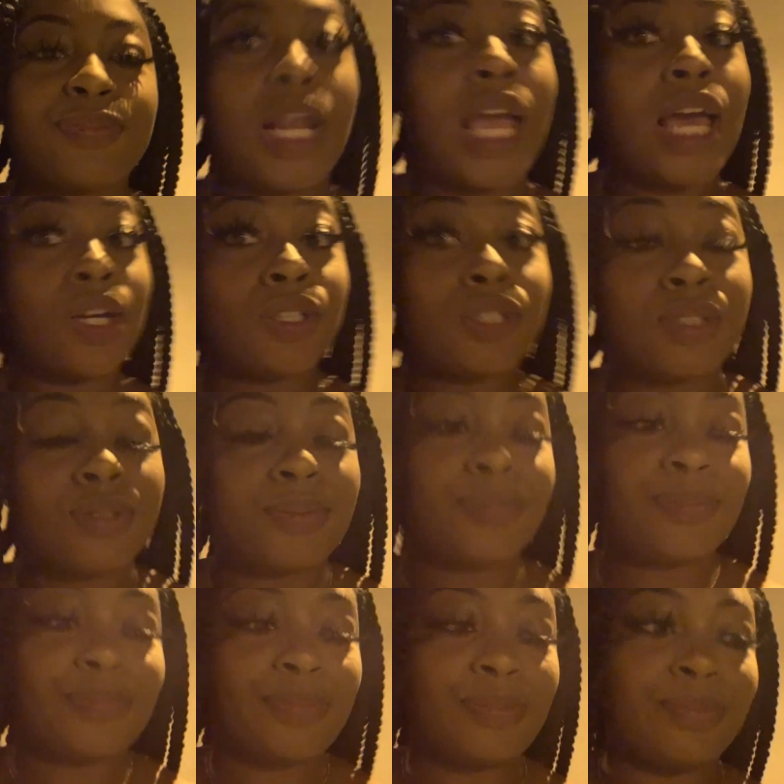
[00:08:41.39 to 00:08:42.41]
I don't know
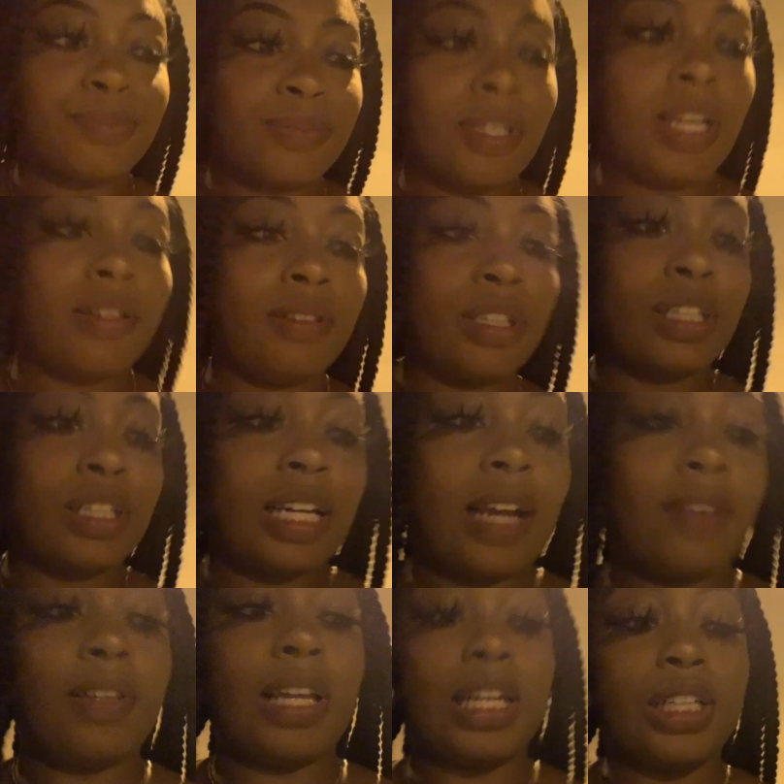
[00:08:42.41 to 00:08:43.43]
if they're gonna
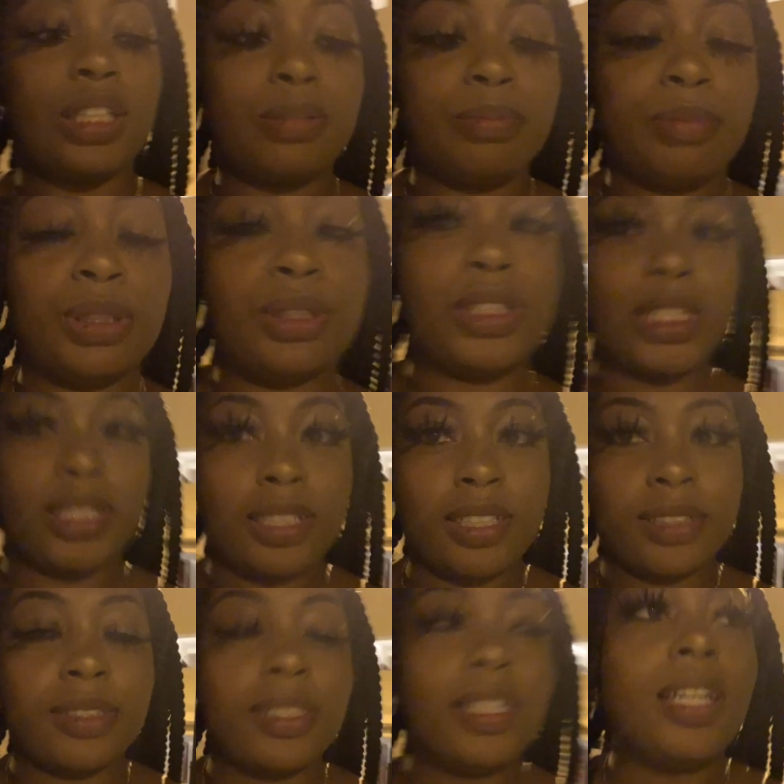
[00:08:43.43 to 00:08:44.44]
have like good music,
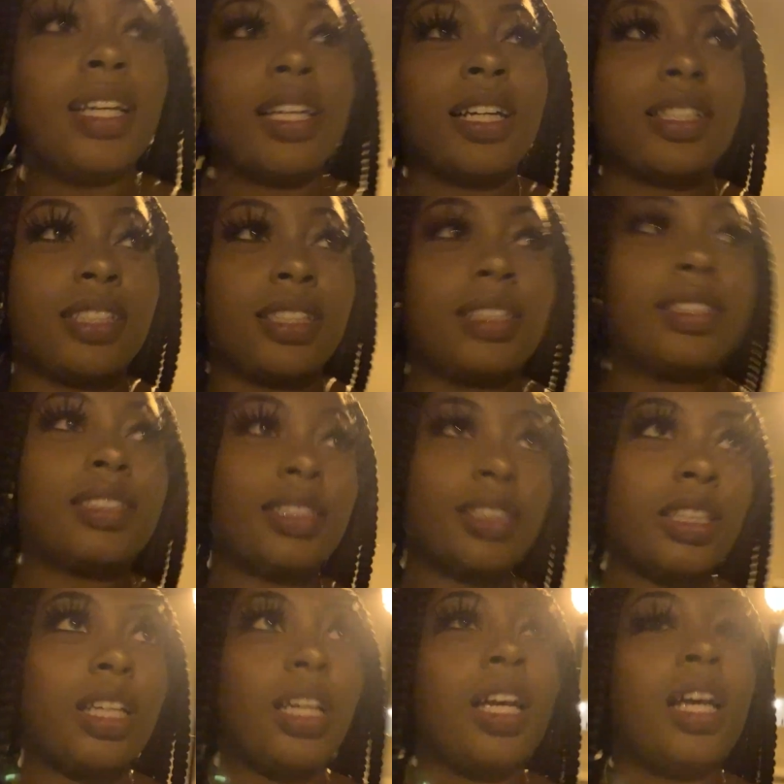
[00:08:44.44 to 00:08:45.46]
cause
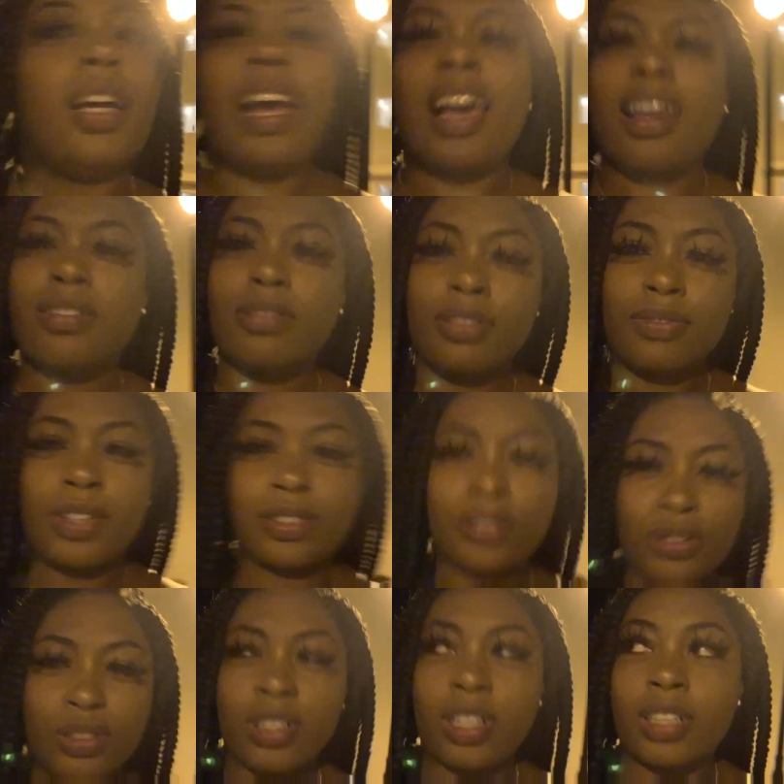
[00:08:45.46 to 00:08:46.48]
it's, I don't know if I
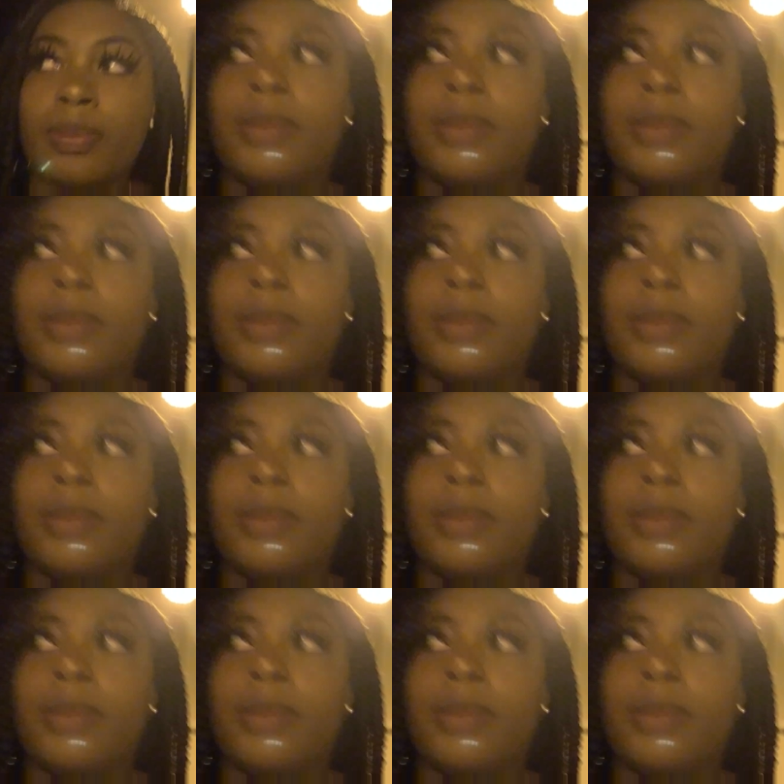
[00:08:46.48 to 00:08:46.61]
told you guys,